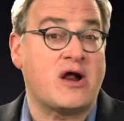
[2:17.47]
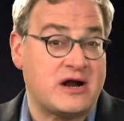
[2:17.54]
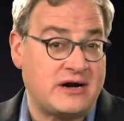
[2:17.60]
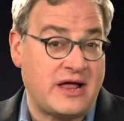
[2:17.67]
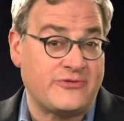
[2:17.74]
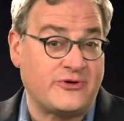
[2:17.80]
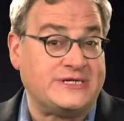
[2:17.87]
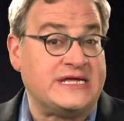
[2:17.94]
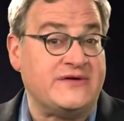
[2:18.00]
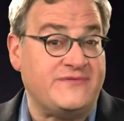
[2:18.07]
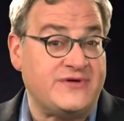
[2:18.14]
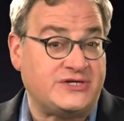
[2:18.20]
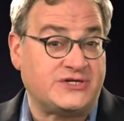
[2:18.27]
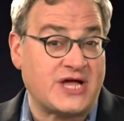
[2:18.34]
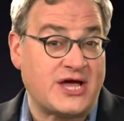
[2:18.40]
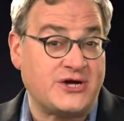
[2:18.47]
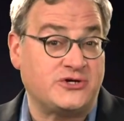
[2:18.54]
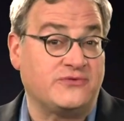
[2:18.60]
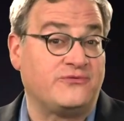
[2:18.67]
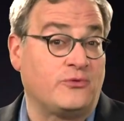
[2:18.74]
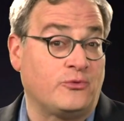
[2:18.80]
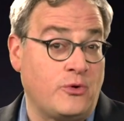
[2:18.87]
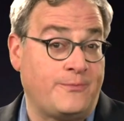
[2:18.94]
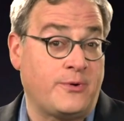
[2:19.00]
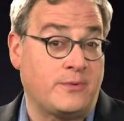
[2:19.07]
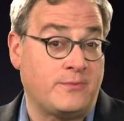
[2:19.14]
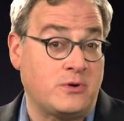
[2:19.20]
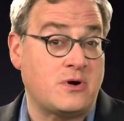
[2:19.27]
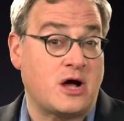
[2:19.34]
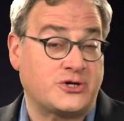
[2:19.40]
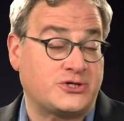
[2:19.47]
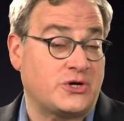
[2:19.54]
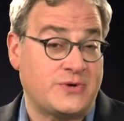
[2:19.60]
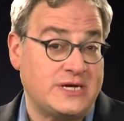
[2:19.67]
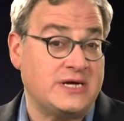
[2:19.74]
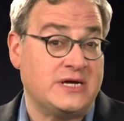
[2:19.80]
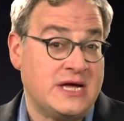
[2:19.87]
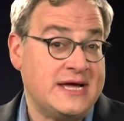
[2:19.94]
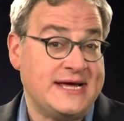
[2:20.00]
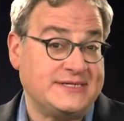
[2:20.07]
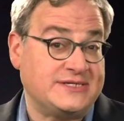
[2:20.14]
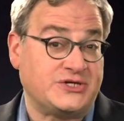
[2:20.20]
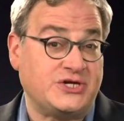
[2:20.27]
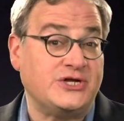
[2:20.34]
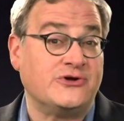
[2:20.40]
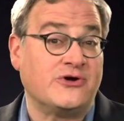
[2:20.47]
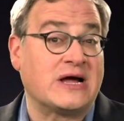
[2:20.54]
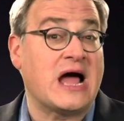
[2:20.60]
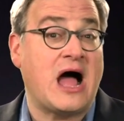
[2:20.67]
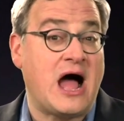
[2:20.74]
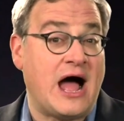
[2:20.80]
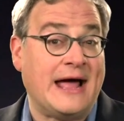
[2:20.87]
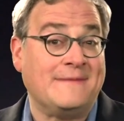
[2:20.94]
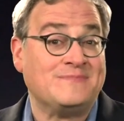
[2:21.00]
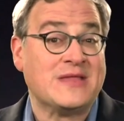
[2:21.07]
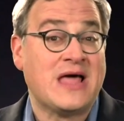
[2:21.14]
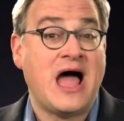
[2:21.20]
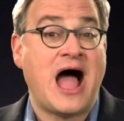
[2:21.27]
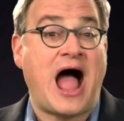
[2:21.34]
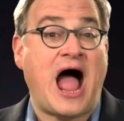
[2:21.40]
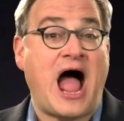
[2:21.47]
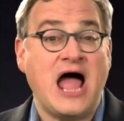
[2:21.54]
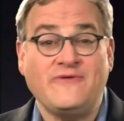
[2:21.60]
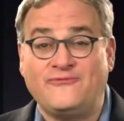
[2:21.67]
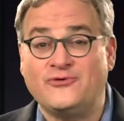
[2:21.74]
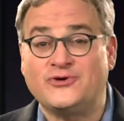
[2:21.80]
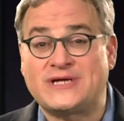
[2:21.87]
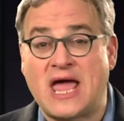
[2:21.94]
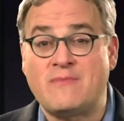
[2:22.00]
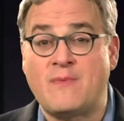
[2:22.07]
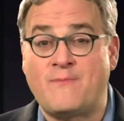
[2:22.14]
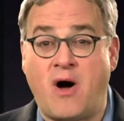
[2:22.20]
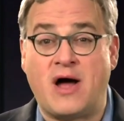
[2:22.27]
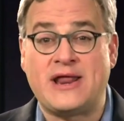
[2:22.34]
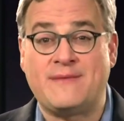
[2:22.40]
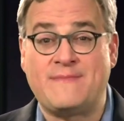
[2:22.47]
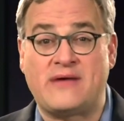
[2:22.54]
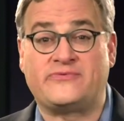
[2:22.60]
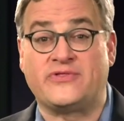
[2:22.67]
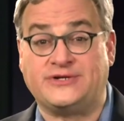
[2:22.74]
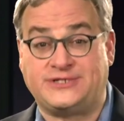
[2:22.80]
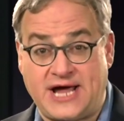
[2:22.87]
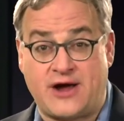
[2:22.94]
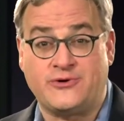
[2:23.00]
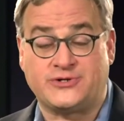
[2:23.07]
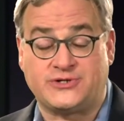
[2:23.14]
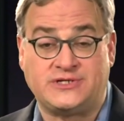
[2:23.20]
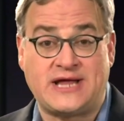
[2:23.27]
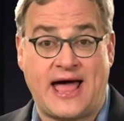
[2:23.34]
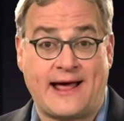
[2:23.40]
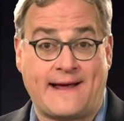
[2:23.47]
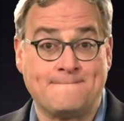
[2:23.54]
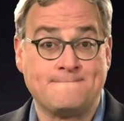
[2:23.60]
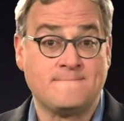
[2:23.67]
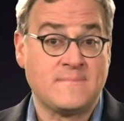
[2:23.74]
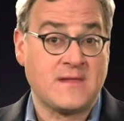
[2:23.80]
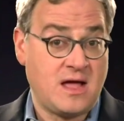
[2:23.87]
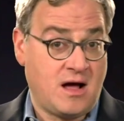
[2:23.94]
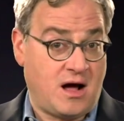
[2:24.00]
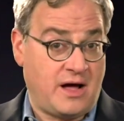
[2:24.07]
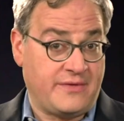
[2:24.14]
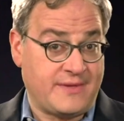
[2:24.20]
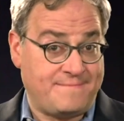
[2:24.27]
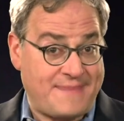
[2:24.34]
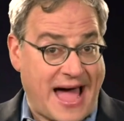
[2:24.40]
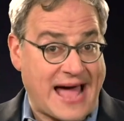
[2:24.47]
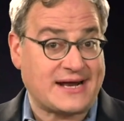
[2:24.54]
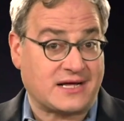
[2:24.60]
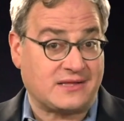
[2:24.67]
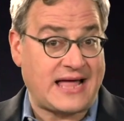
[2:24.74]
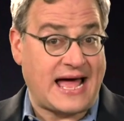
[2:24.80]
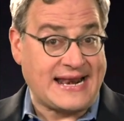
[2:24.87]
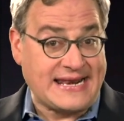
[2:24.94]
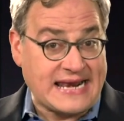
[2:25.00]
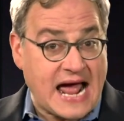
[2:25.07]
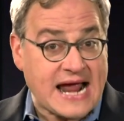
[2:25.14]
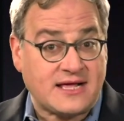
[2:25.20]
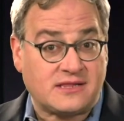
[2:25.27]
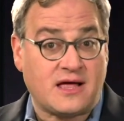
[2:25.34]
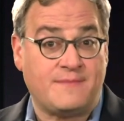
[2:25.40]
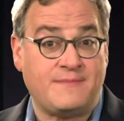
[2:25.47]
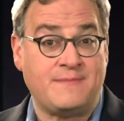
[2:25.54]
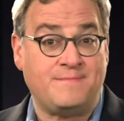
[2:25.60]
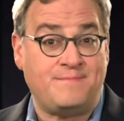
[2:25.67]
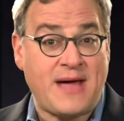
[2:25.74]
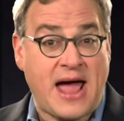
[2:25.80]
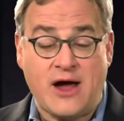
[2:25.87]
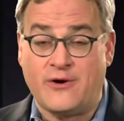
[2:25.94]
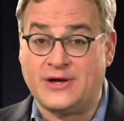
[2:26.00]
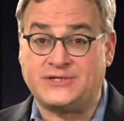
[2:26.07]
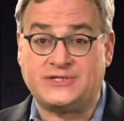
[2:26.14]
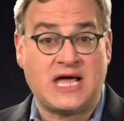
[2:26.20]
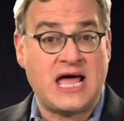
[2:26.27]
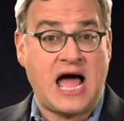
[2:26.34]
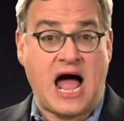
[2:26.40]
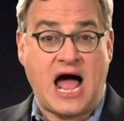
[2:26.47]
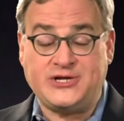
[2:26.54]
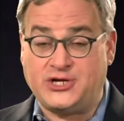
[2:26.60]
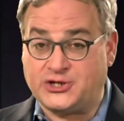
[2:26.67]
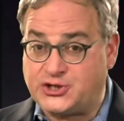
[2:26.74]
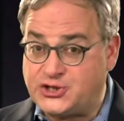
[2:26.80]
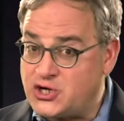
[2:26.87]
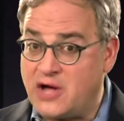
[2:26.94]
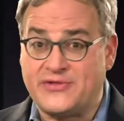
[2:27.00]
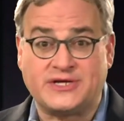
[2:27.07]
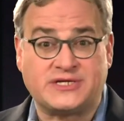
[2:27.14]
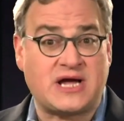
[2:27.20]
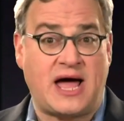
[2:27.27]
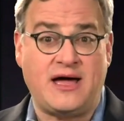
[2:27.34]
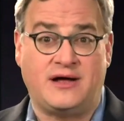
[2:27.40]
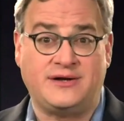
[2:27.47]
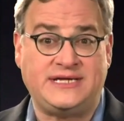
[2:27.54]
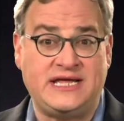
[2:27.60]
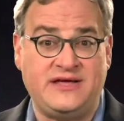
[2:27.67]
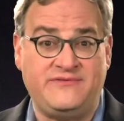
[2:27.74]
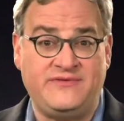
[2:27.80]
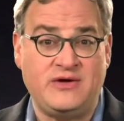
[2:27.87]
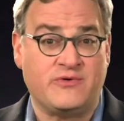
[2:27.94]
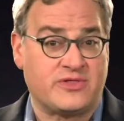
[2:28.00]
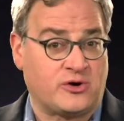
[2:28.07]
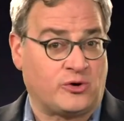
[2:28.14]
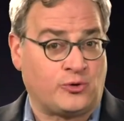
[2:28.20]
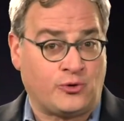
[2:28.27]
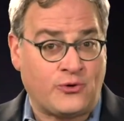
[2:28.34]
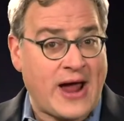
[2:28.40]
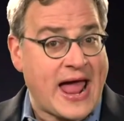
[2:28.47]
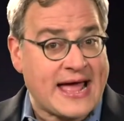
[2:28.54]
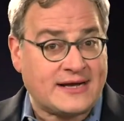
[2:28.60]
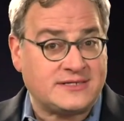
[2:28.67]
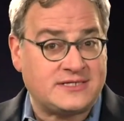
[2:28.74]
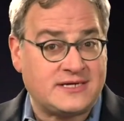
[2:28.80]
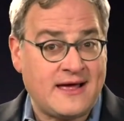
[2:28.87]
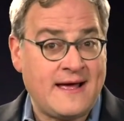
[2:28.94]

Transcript: another TV station for Rupert Murdoch, so he's a senior guy. I first came upon him after the terrorist attack on the Bataclan nightclub in Paris. I just saw this guy on TV with a rant.